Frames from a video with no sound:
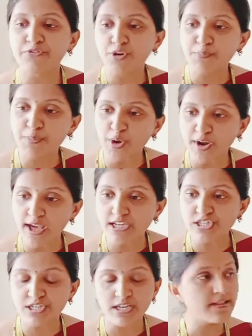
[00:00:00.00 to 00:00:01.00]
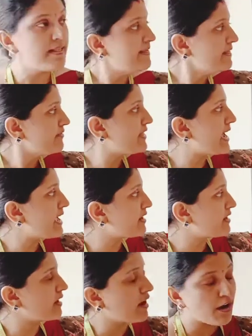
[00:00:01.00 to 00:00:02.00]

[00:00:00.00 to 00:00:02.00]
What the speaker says: Food production, their